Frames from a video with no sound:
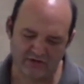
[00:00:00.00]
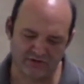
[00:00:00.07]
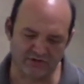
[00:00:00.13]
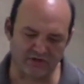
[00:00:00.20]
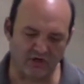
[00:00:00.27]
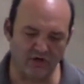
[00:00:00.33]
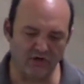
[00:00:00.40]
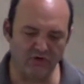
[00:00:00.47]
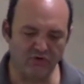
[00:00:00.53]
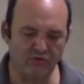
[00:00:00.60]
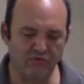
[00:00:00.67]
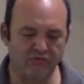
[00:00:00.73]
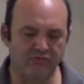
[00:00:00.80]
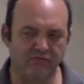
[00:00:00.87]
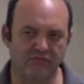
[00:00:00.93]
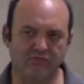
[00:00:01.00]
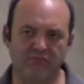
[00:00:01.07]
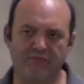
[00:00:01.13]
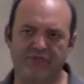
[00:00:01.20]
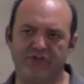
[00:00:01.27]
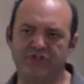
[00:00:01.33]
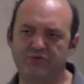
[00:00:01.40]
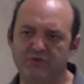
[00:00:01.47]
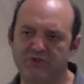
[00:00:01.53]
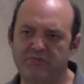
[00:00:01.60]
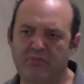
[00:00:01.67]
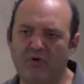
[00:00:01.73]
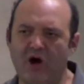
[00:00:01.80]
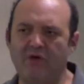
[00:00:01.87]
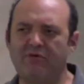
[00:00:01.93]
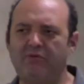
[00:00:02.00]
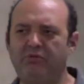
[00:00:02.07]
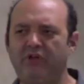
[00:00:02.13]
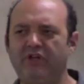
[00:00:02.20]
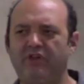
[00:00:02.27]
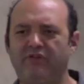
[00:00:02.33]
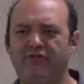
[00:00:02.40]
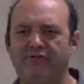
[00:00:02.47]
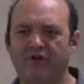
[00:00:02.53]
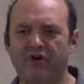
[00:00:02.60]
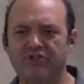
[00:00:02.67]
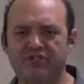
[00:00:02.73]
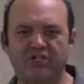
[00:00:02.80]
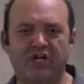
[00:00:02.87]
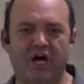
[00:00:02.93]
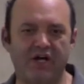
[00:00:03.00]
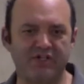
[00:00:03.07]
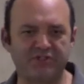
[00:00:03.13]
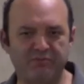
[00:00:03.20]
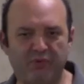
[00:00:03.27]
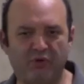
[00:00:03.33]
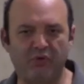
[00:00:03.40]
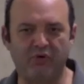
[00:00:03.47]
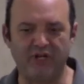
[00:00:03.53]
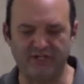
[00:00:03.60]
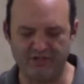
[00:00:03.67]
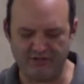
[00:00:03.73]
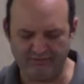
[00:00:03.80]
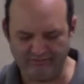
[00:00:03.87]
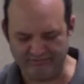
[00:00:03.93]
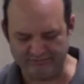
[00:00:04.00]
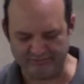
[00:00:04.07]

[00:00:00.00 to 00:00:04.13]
So, this was probably the first gospel written,